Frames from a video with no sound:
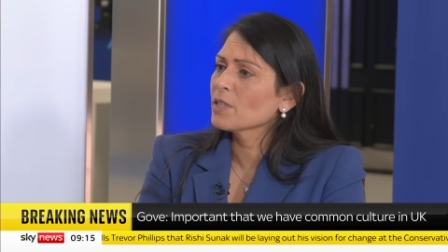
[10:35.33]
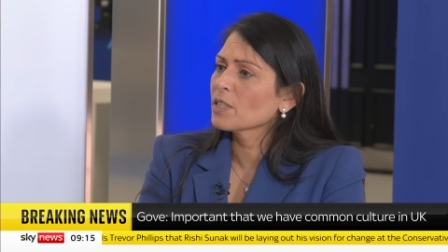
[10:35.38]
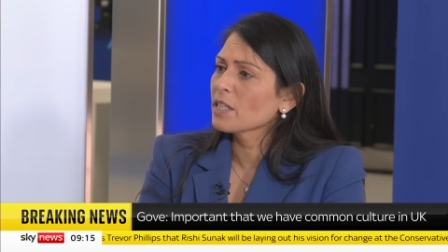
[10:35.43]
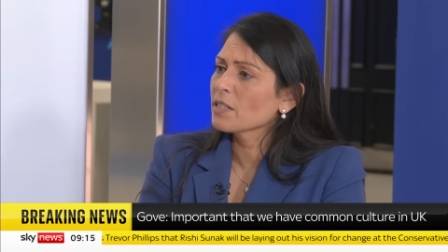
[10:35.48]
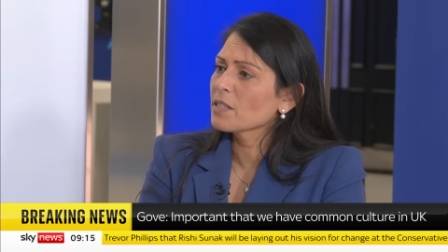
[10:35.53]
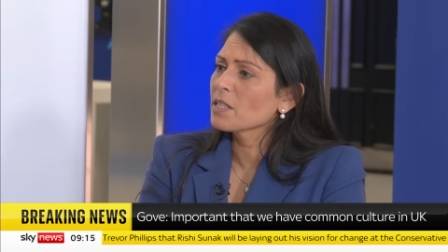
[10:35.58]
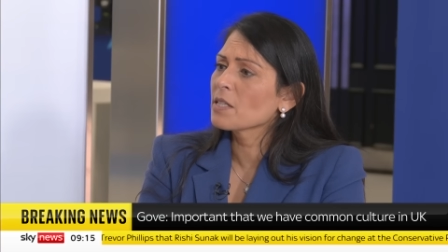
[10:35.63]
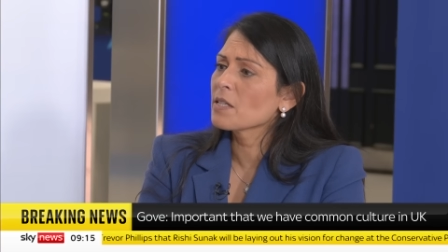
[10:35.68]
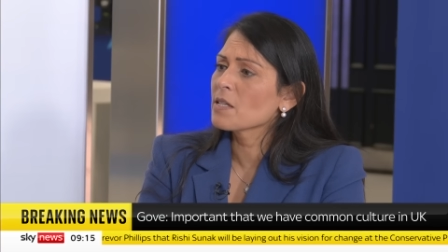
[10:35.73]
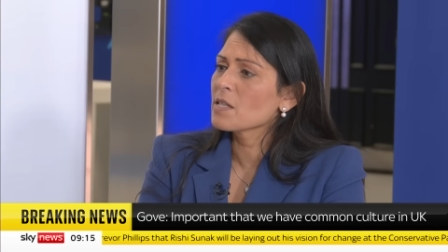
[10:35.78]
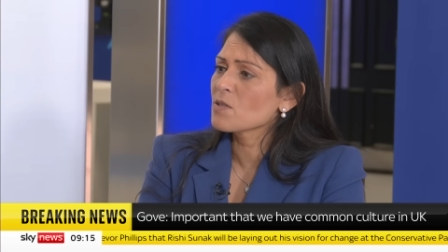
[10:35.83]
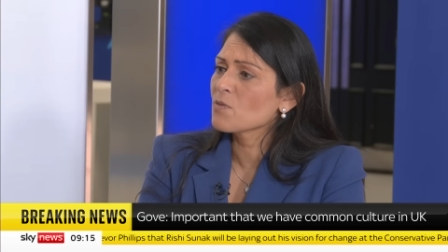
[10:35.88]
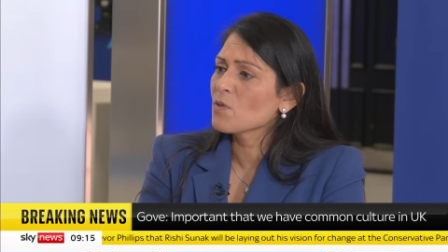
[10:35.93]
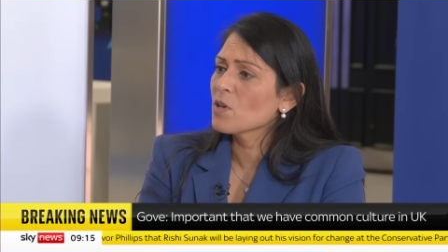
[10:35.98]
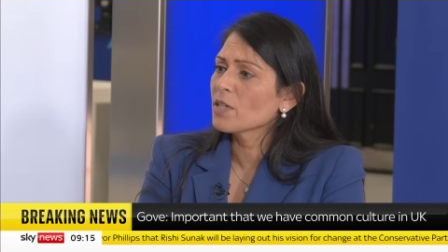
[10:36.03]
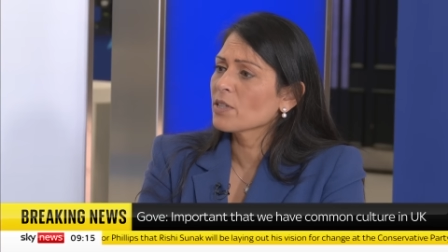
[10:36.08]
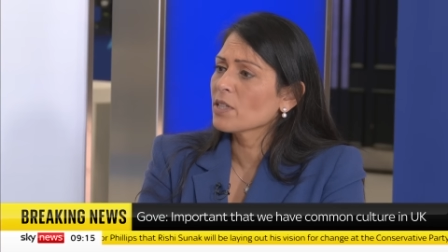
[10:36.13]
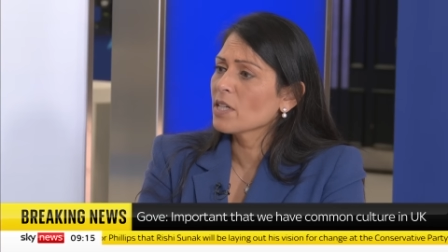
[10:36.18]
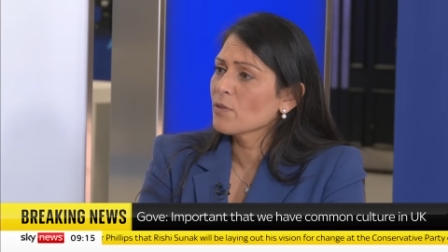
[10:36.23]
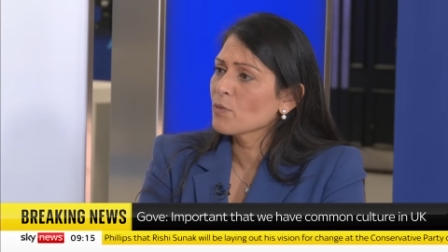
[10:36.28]
And I think it's
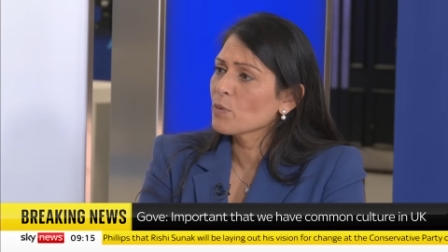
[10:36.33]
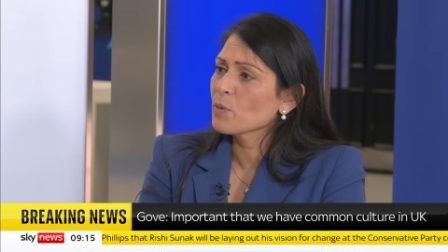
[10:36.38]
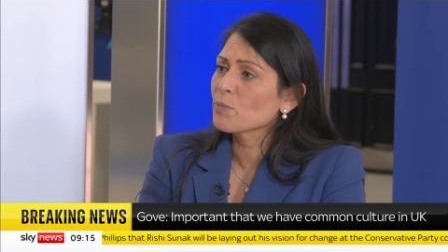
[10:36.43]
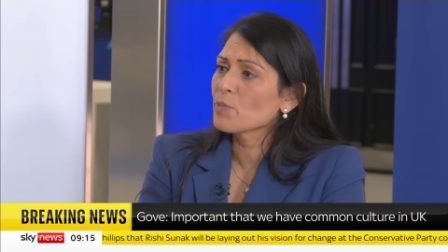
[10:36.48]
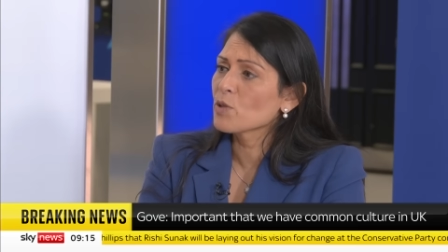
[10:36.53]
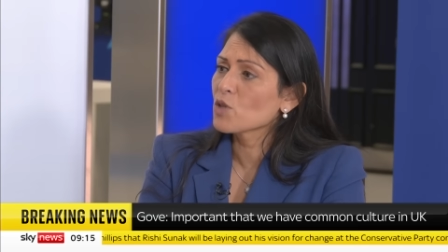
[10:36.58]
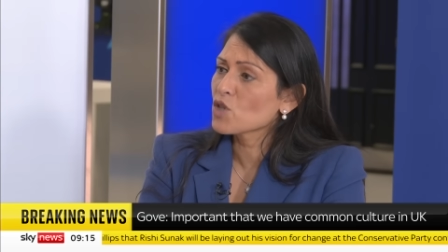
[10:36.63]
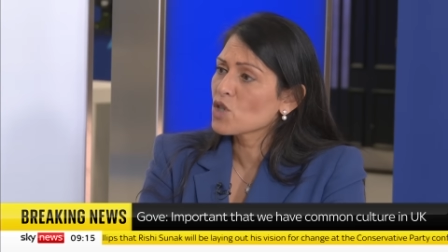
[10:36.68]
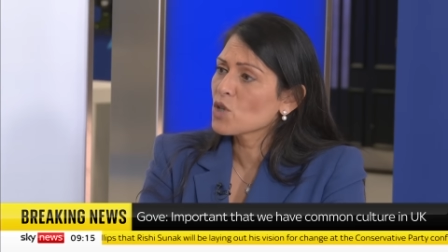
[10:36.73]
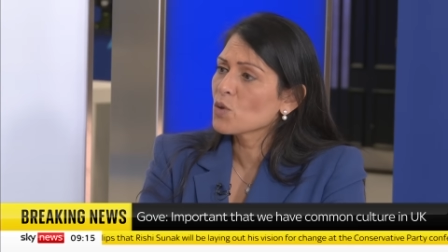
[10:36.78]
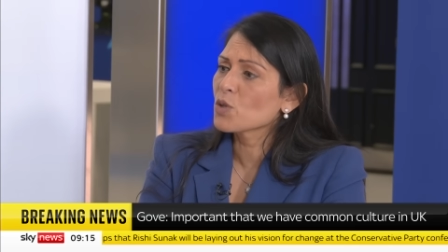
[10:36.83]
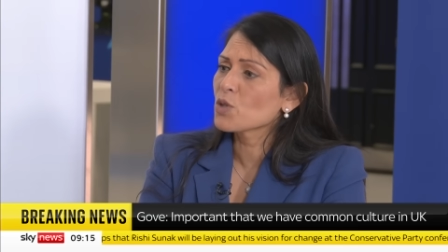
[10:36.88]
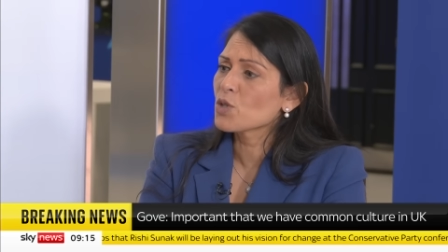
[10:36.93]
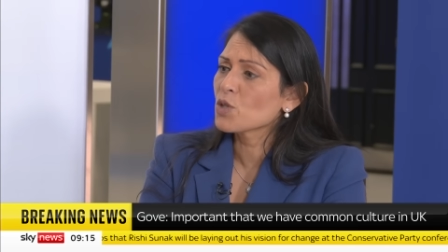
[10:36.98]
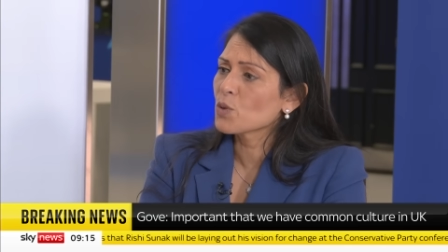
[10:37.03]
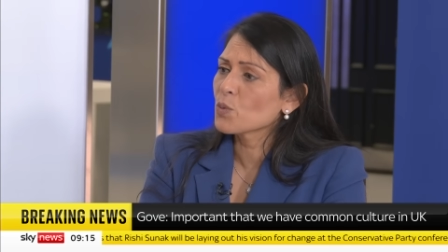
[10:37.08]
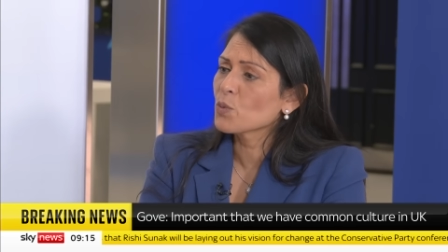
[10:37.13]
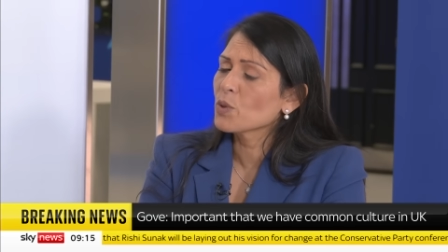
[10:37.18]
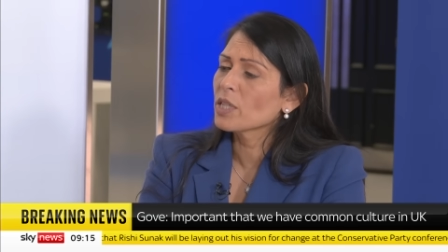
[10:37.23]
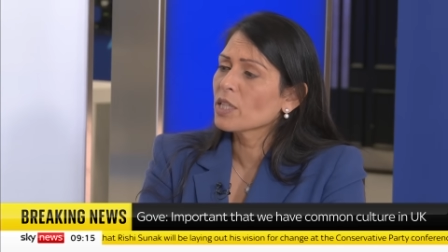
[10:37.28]
right that everyone puts shoulder
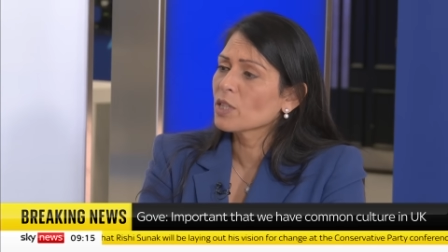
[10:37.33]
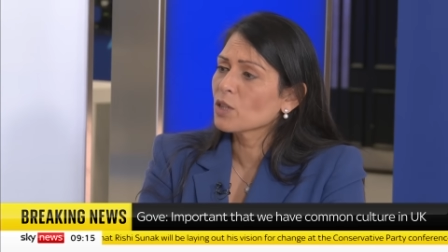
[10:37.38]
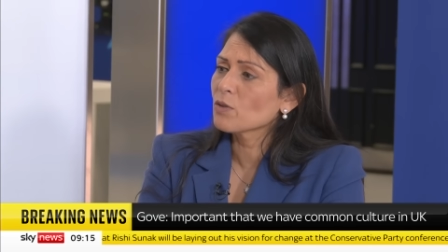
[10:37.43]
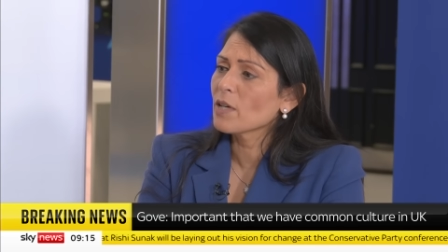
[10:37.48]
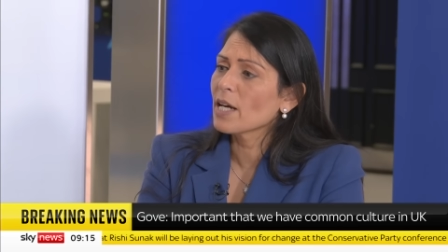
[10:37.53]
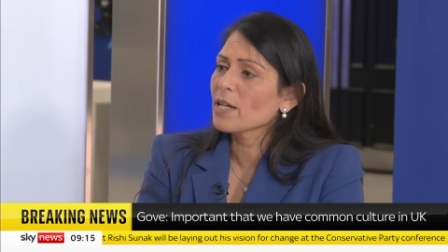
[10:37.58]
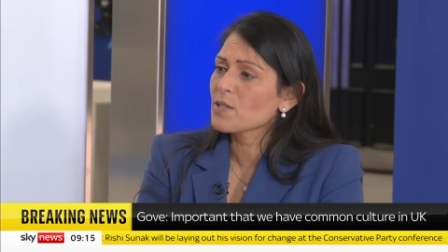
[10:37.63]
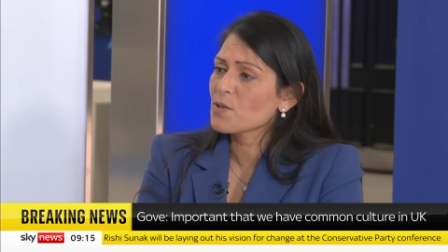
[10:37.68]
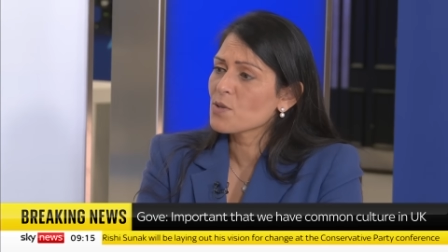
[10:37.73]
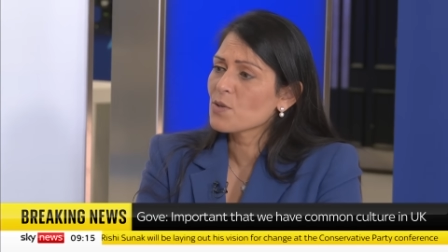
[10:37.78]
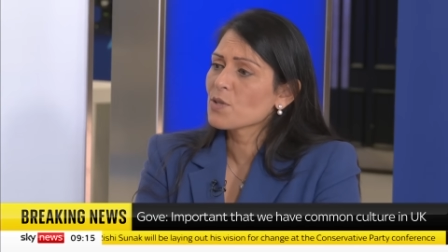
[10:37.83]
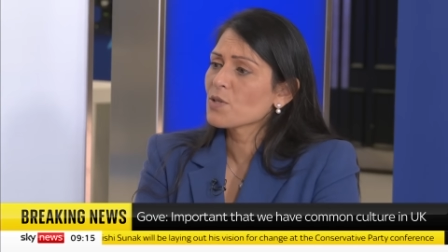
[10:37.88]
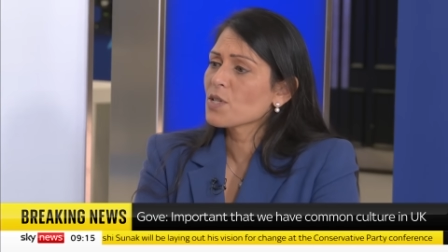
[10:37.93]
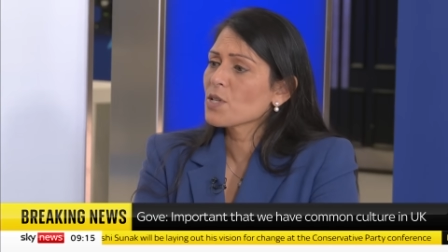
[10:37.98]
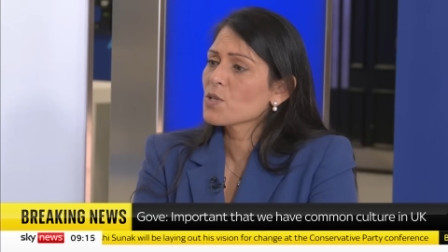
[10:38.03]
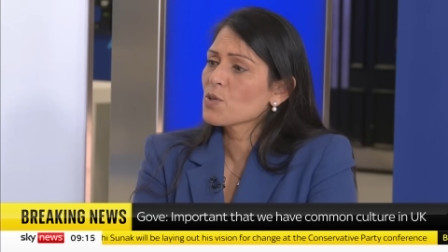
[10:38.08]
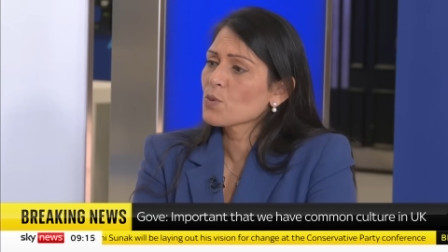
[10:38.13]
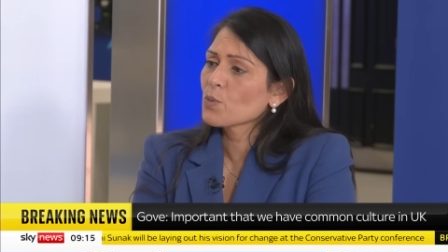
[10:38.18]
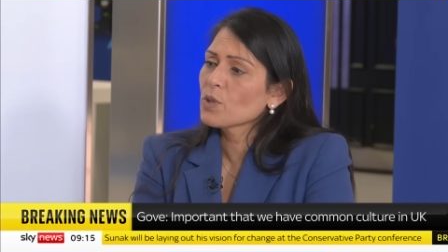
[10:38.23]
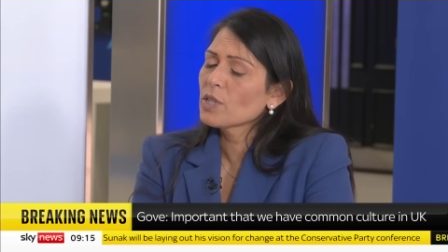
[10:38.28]
to the wheel and cracks on and does w the